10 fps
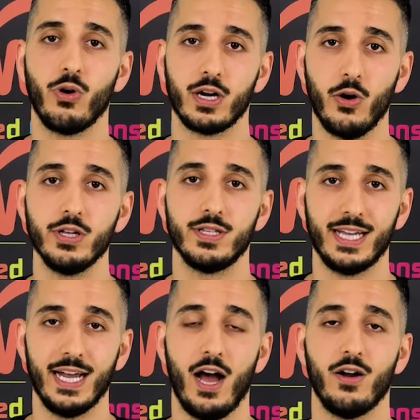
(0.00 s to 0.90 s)
are going to
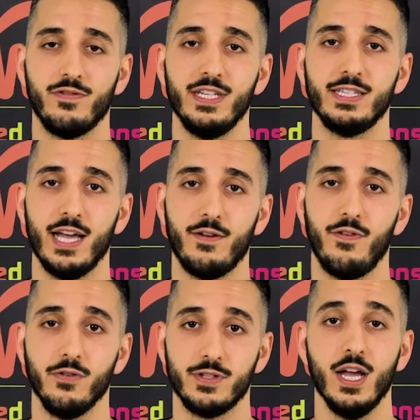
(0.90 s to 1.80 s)
get out of these
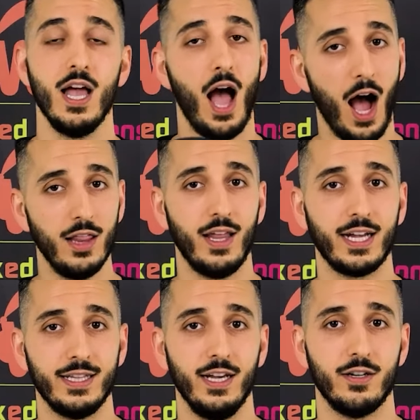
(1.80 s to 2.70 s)
headphones,
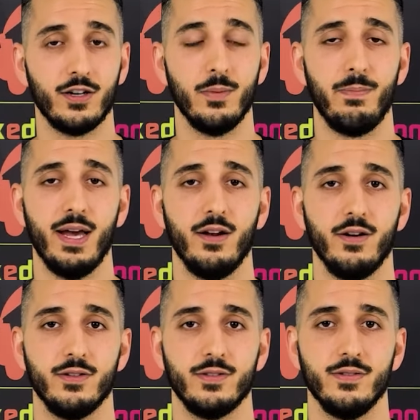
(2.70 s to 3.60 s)
unlike the other
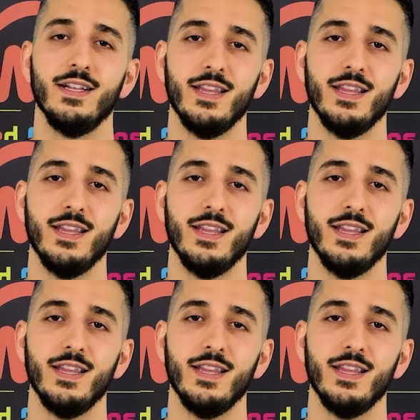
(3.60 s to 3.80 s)
competitors.